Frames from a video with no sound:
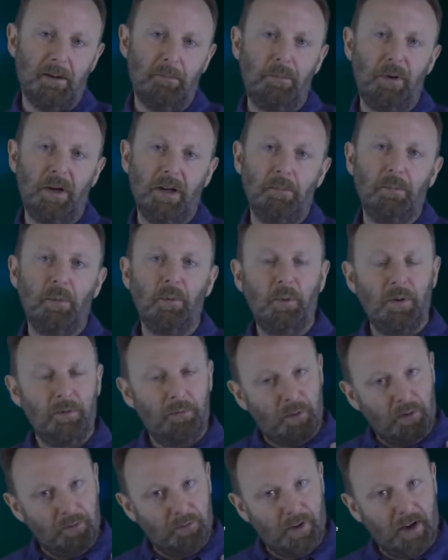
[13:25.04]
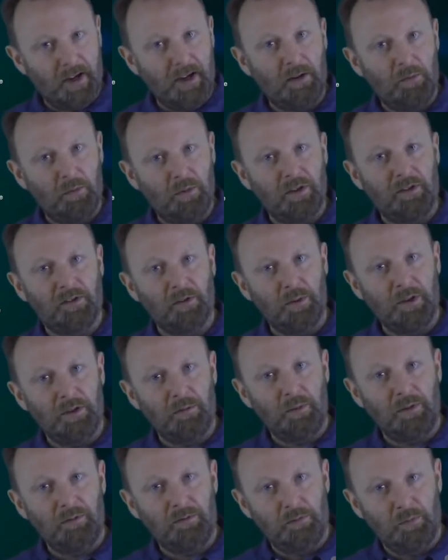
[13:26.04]
be. But we provided, so
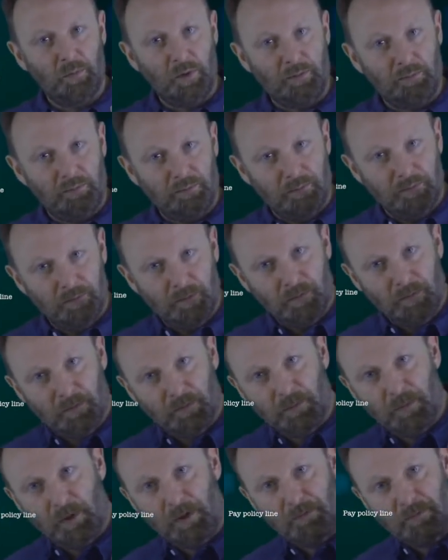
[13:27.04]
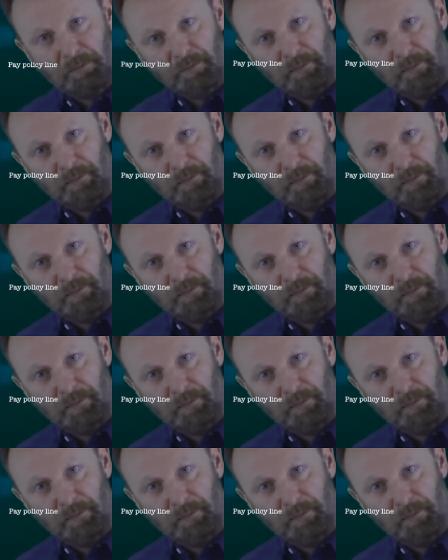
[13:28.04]
we